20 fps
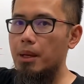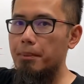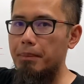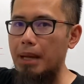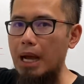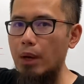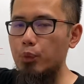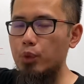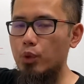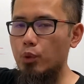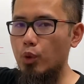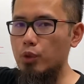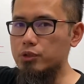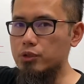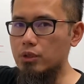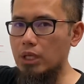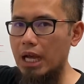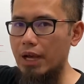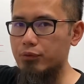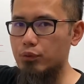But we
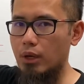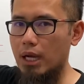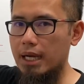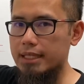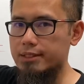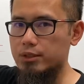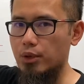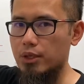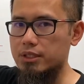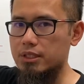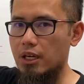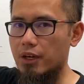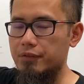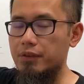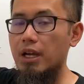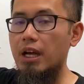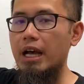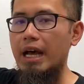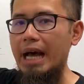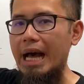also have to ask ourselves,
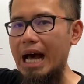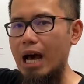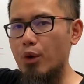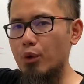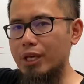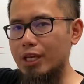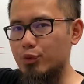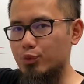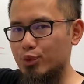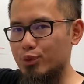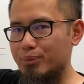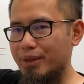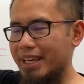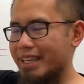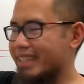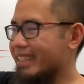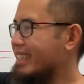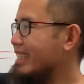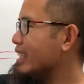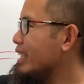how can we
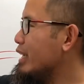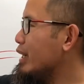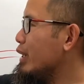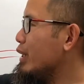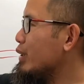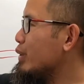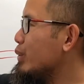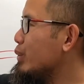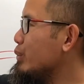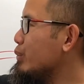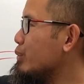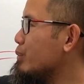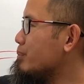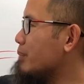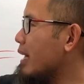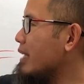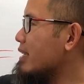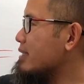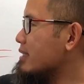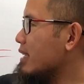make 2
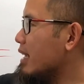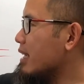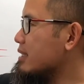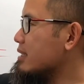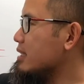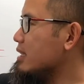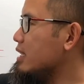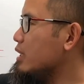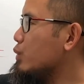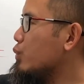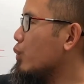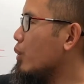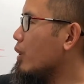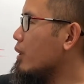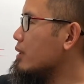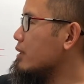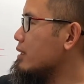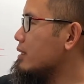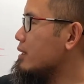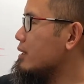minus x
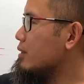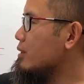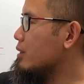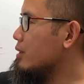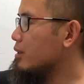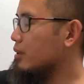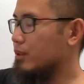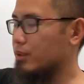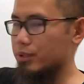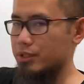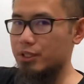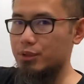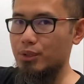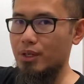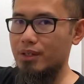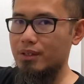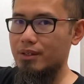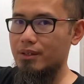equal to 0?